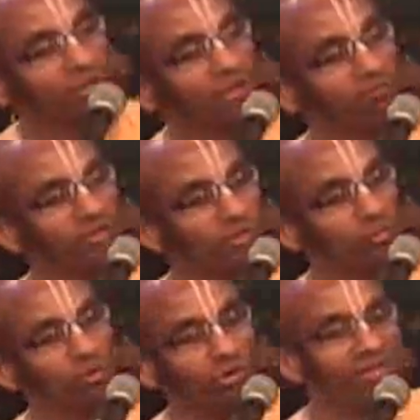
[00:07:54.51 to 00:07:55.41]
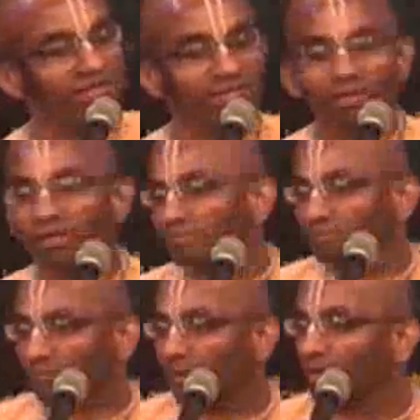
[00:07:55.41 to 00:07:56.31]
which would
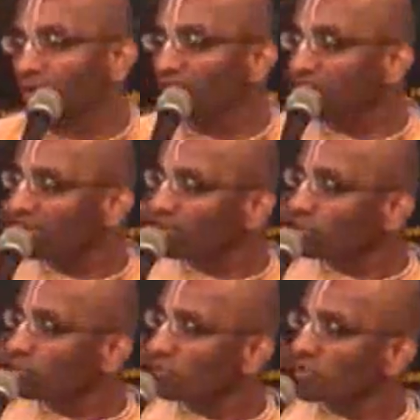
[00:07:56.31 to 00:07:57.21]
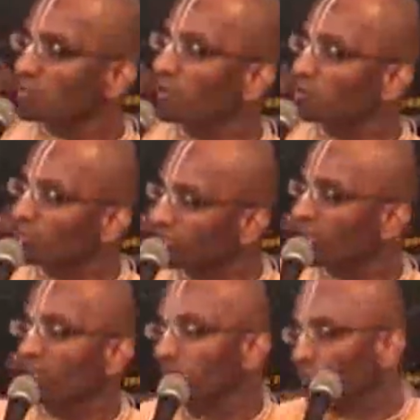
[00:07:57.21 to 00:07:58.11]
lead to spiritual
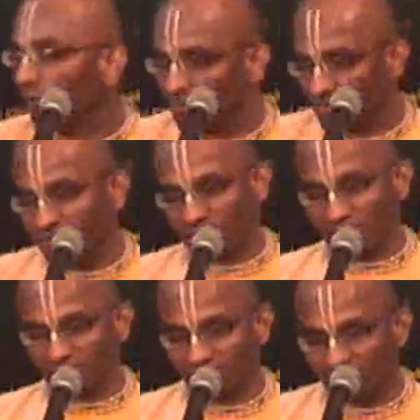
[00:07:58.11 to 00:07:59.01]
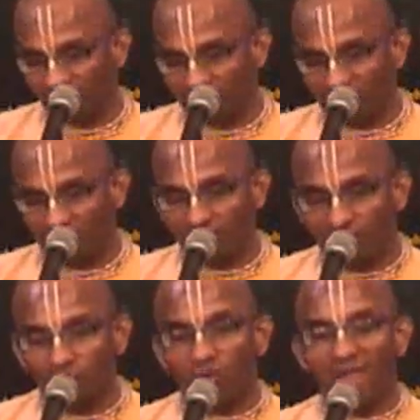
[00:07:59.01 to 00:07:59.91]
states of consciousness. So now